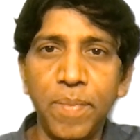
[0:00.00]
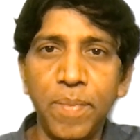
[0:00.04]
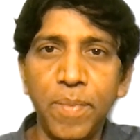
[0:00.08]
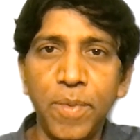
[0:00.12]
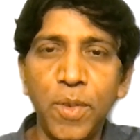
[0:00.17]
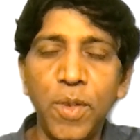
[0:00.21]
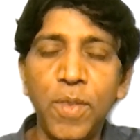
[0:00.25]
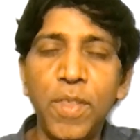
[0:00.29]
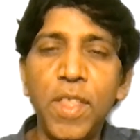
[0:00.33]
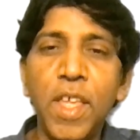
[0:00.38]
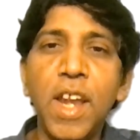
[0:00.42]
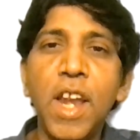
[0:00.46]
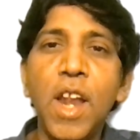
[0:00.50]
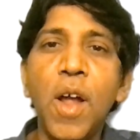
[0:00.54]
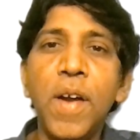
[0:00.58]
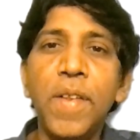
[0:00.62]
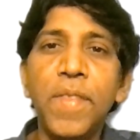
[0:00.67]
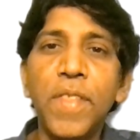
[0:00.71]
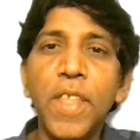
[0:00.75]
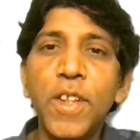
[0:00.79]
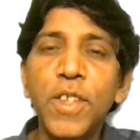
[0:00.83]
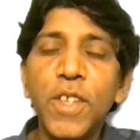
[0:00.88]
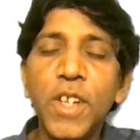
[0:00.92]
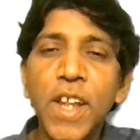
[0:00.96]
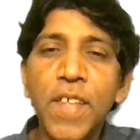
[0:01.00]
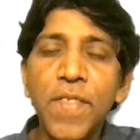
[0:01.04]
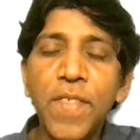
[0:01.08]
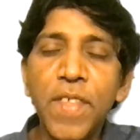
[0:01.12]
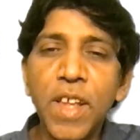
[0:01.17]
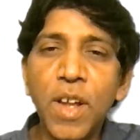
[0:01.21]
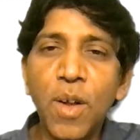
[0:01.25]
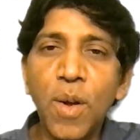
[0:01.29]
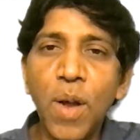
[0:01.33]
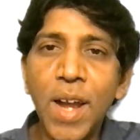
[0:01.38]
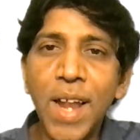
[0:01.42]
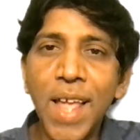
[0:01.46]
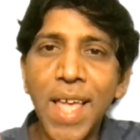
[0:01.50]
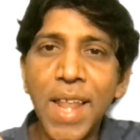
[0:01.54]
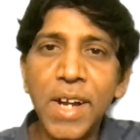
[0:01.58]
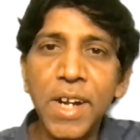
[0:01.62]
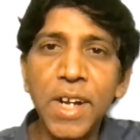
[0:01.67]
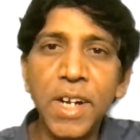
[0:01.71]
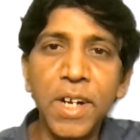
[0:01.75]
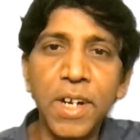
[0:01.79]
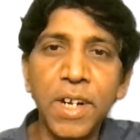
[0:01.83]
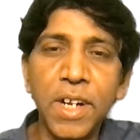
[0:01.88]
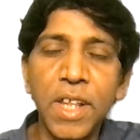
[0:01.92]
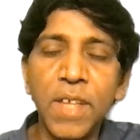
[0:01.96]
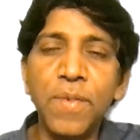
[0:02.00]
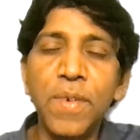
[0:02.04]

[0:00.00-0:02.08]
So they're not, there is nothing called hereditary.